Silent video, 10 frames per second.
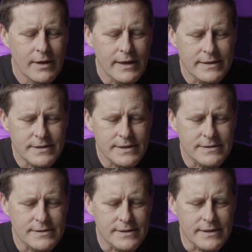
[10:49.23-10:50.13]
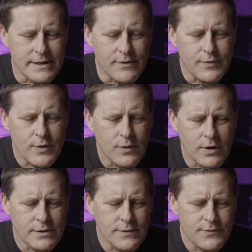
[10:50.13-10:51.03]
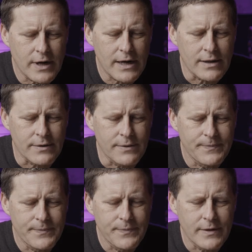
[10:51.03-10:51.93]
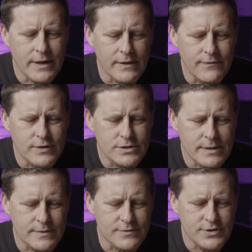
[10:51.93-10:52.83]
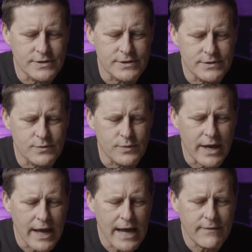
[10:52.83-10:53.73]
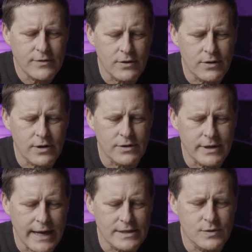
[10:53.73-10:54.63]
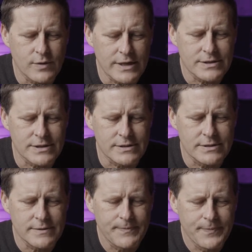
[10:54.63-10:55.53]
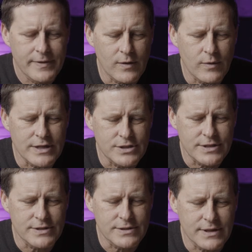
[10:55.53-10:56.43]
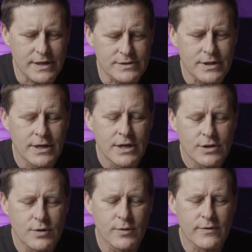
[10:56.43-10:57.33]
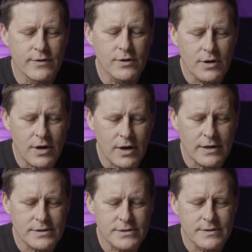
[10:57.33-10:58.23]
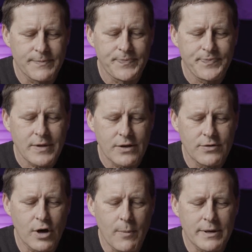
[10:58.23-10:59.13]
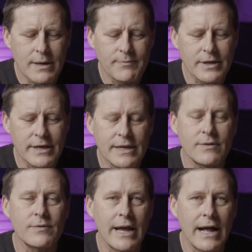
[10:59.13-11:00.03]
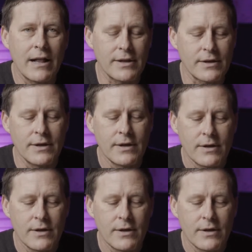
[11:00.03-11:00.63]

It says, if we want to follow in the footsteps of Jesus, we have to learn to ask questions the way Jesus does, to reveal hearts, to open up the hidden reality